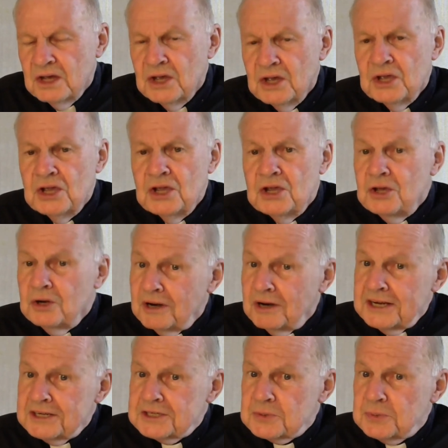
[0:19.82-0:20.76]

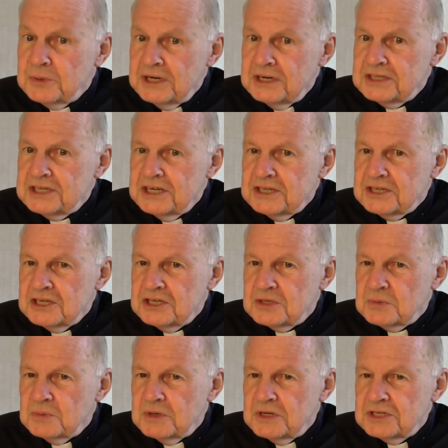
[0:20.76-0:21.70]
Last week Jesus
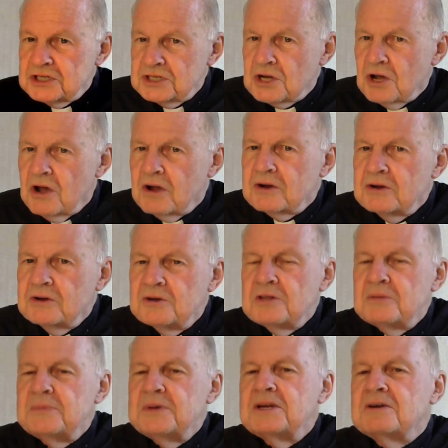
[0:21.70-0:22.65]
was talking to the
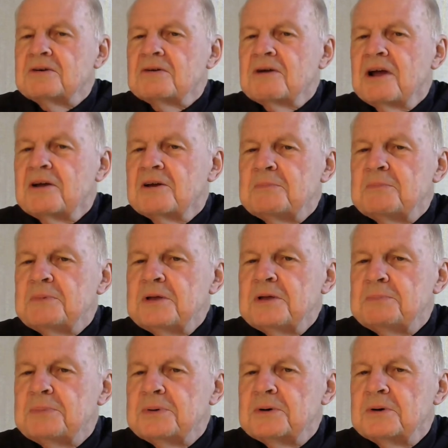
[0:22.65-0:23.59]
big crowd of
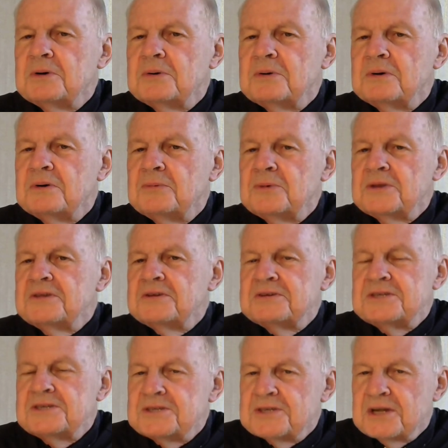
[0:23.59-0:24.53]
people with his
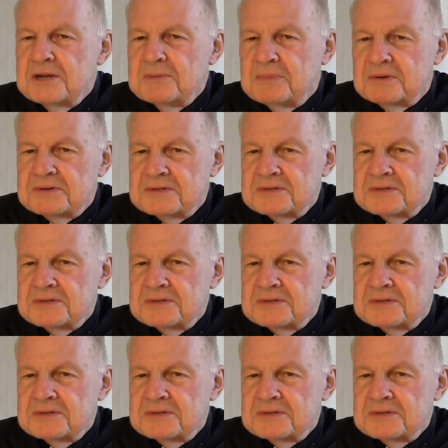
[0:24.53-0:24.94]
disciples.